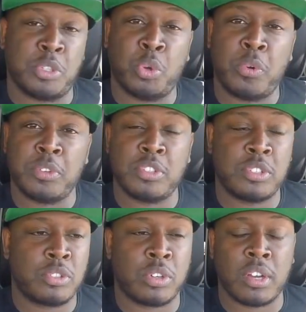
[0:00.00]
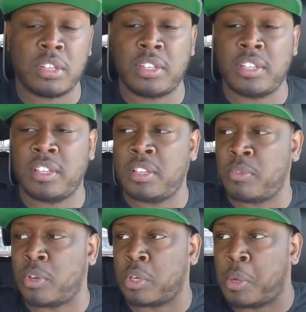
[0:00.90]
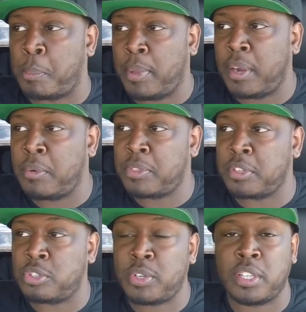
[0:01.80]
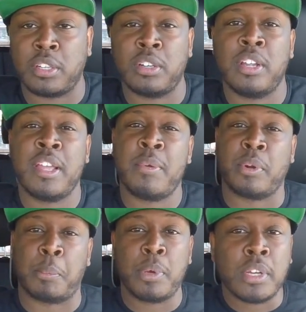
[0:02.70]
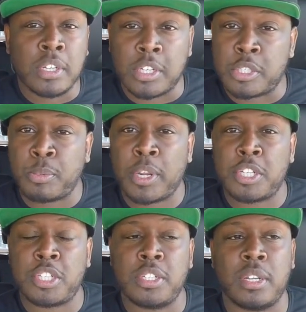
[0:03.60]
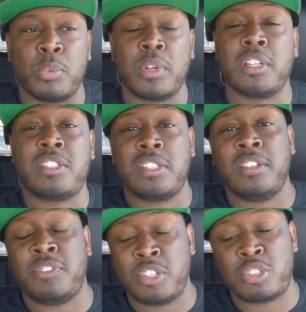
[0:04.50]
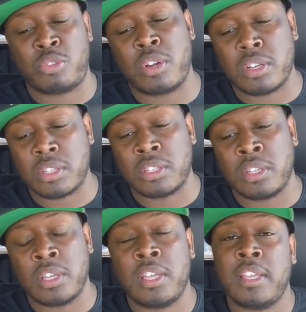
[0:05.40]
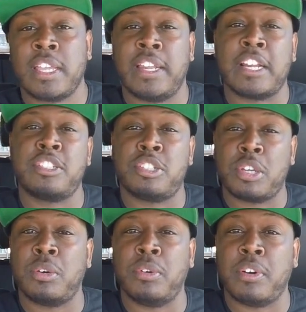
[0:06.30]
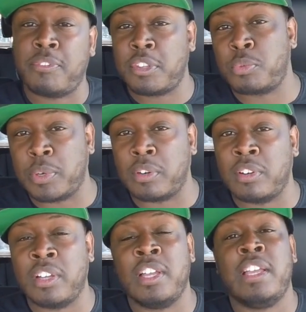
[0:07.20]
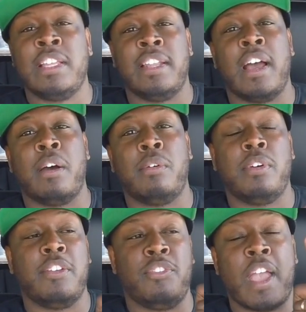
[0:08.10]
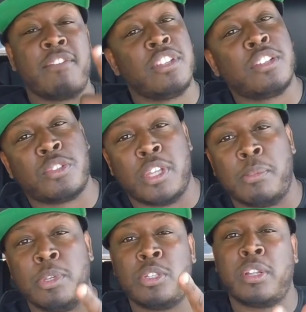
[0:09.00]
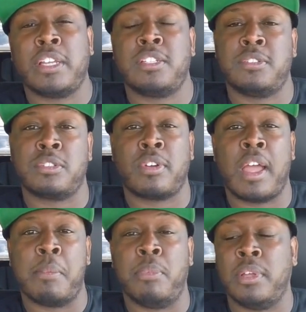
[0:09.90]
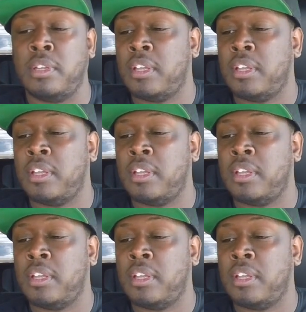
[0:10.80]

door of this truck we're gonna compare with the trailer. We're gonna put it in a spreadsheet and we're gonna see if this truck can actually tow a fifth wheel. Now, if you haven't done so yet, be sure to like and subscribe, but